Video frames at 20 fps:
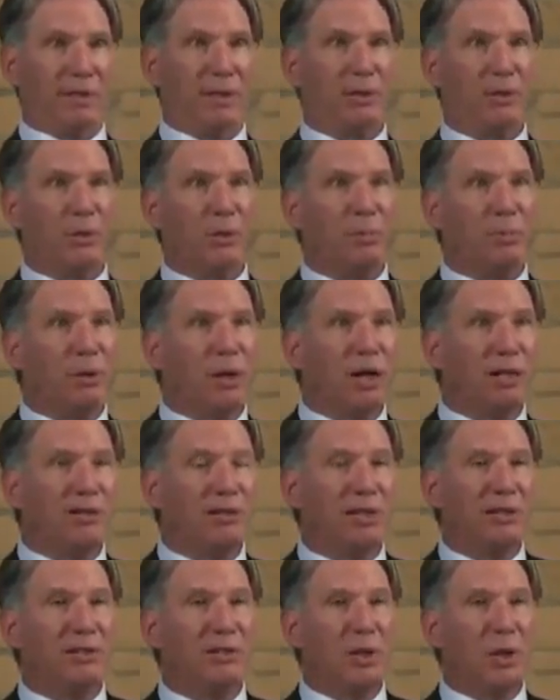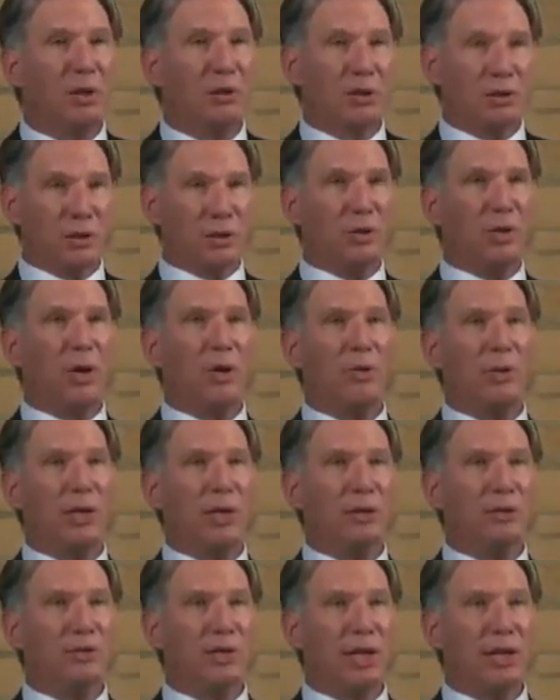through a process called
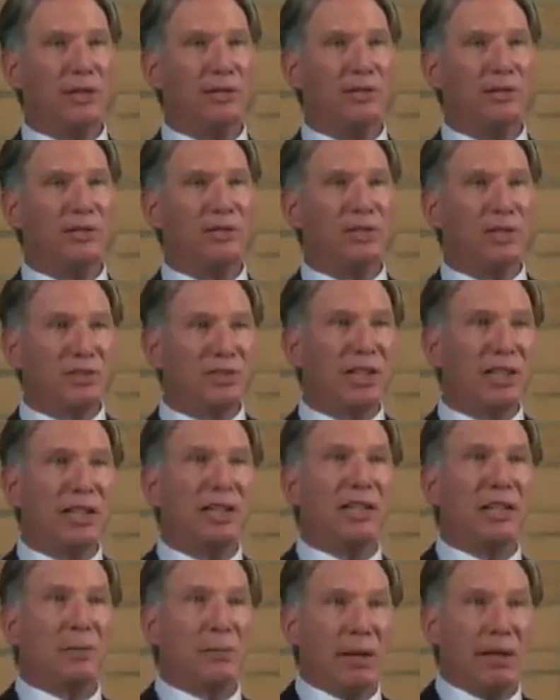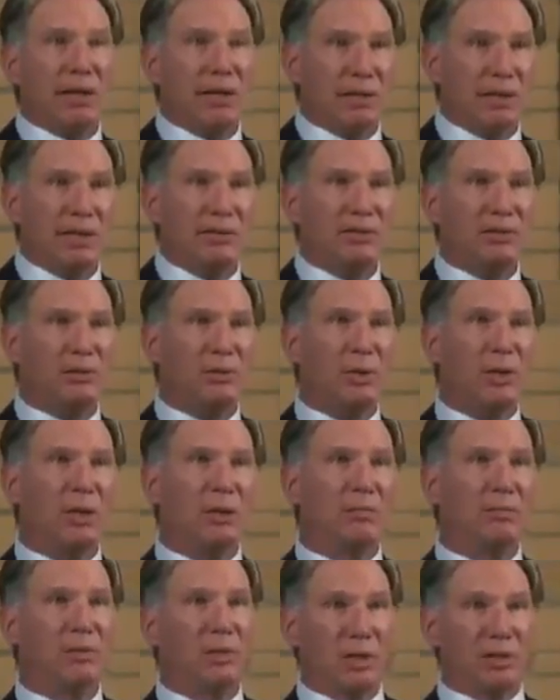gluconeogenesis, just like it can make
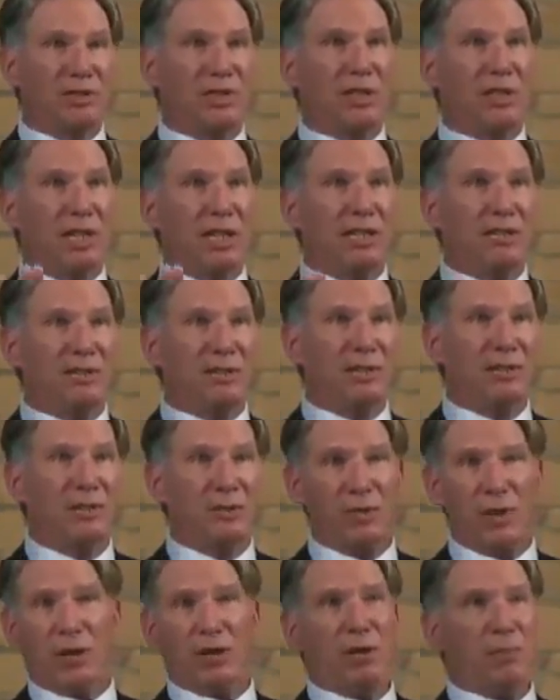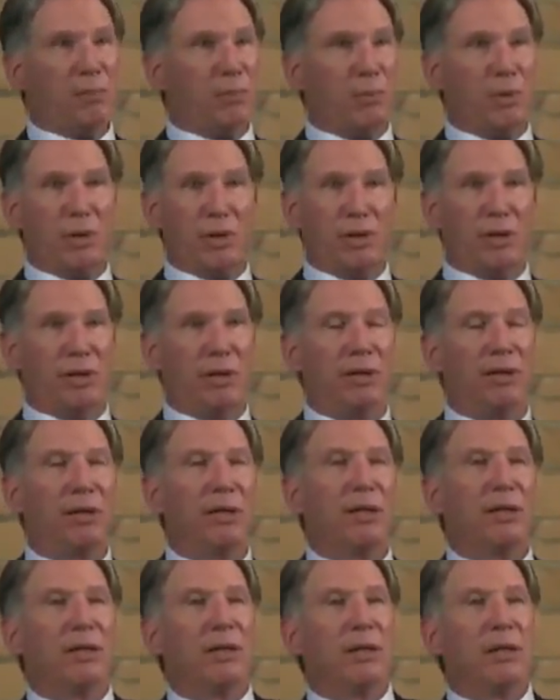cholesterol, because it needs it. It's very important.
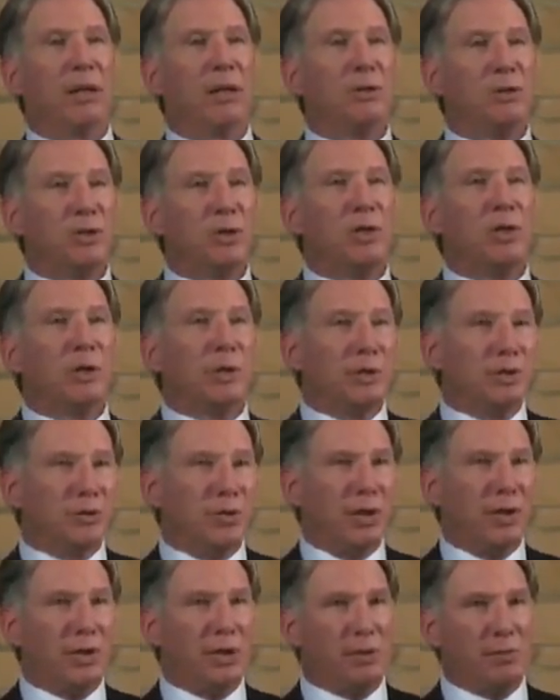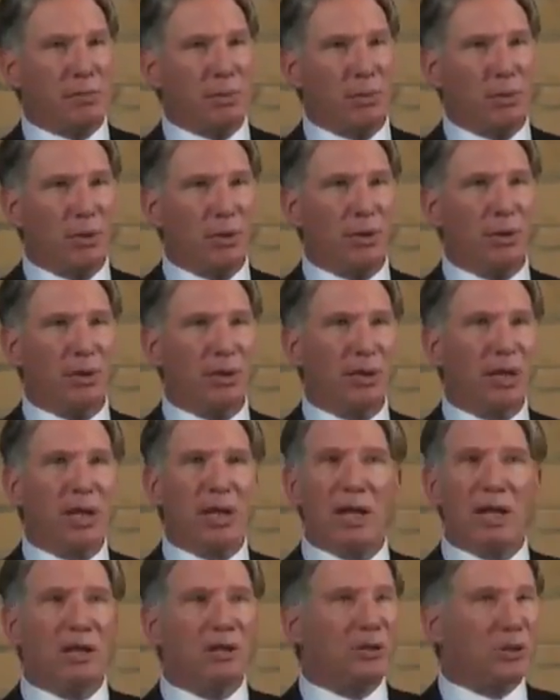Sugar is very important.
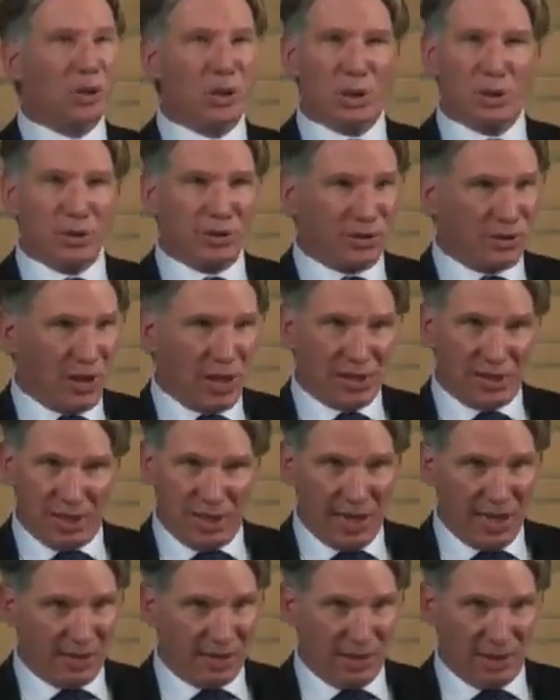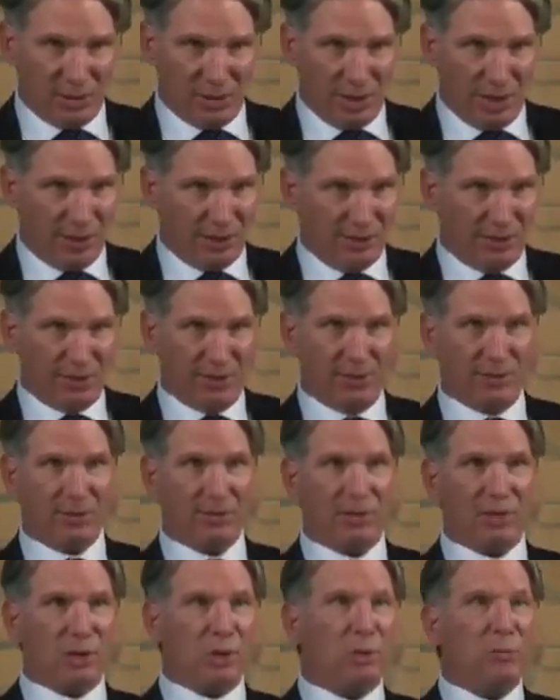Sugar is not the Antichrist.
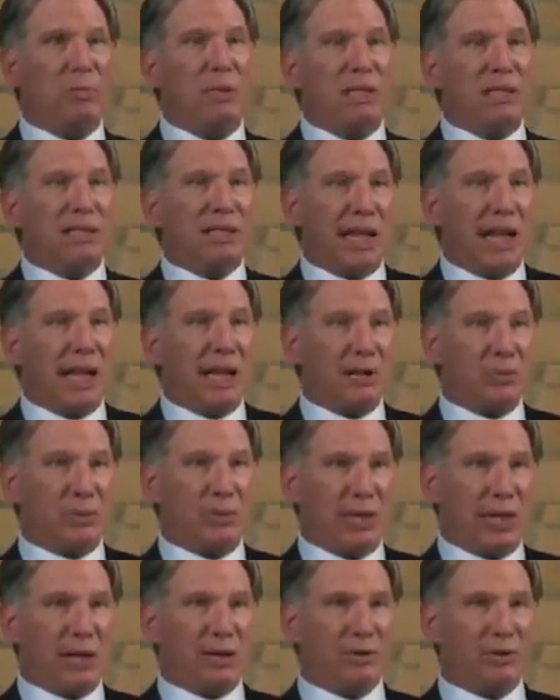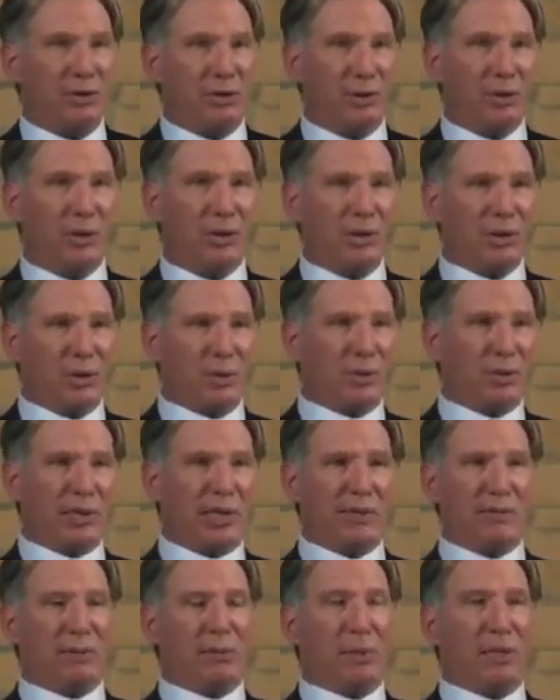You'd be dead without sugar. You
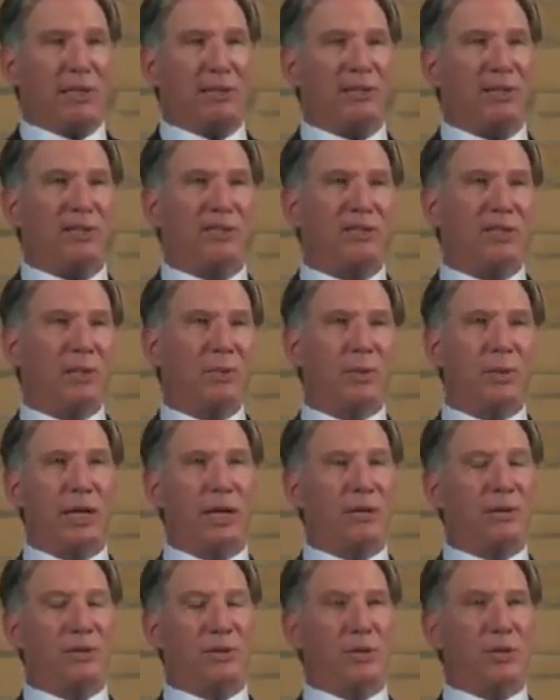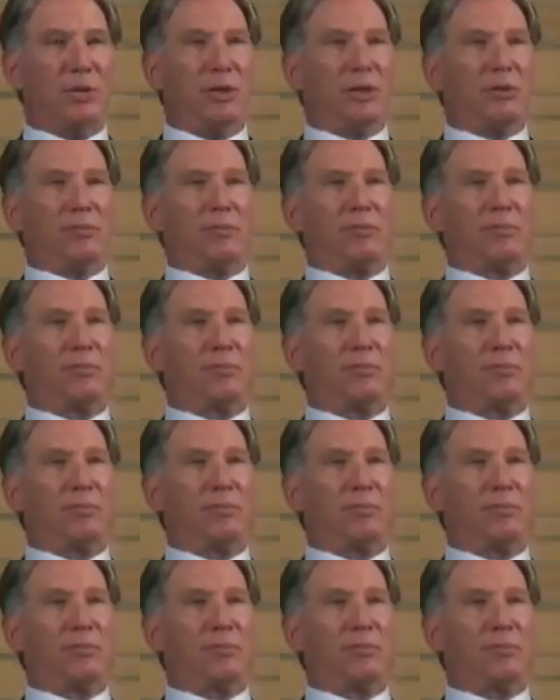wouldn't even be existing without sugar.